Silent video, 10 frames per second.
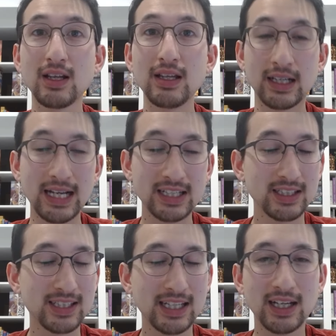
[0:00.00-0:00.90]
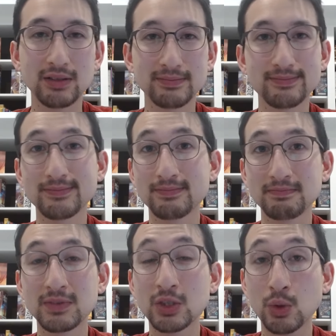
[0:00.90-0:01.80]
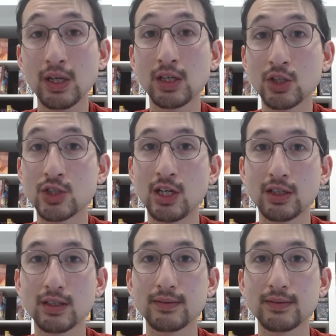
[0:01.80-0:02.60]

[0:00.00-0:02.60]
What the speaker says: you can actually take out quite a good chunk.